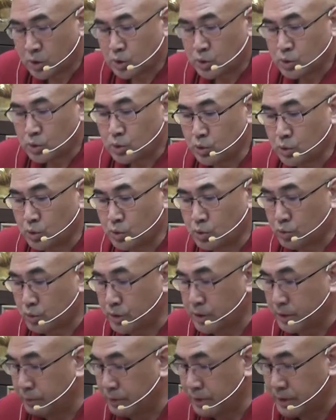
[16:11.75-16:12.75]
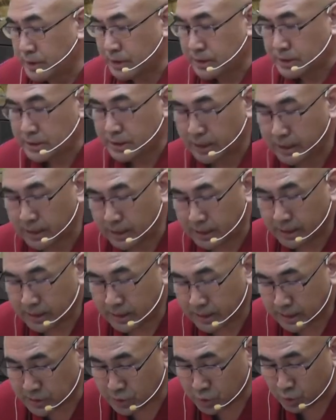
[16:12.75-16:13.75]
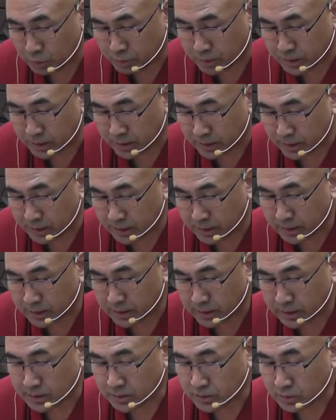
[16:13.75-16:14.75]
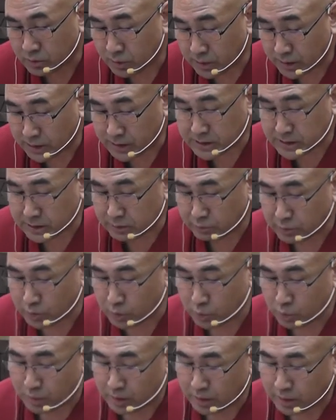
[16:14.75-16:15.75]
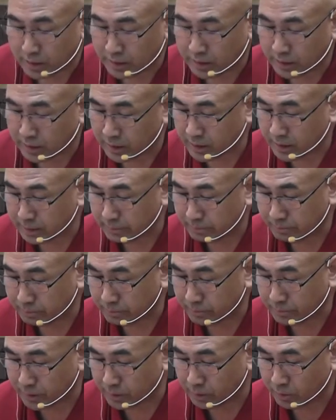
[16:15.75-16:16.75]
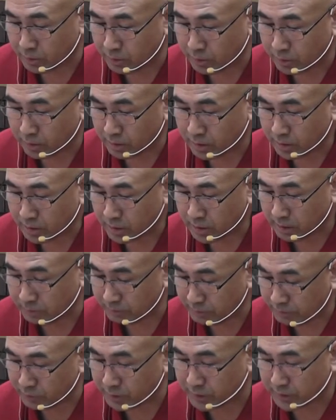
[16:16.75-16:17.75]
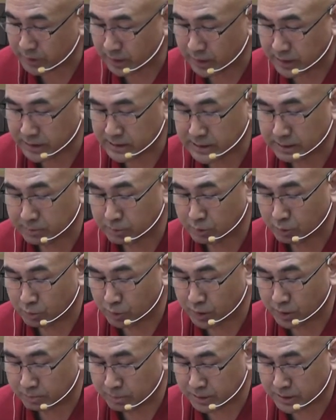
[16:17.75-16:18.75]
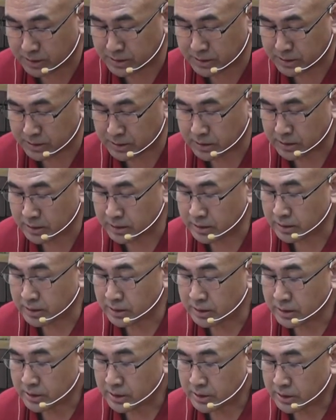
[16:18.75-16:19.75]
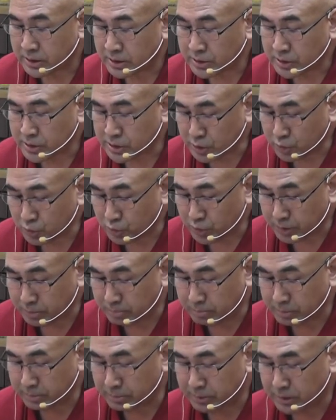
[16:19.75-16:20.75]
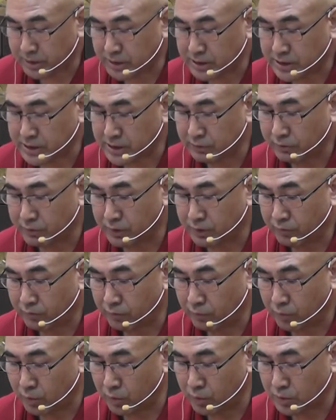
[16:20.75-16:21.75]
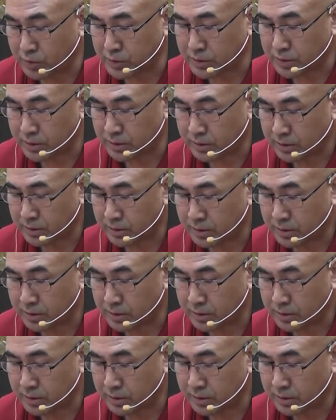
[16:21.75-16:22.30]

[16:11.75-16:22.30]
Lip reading: So today we just stop here. So next time when you come back for the class, everybody must try to remember the seven folds,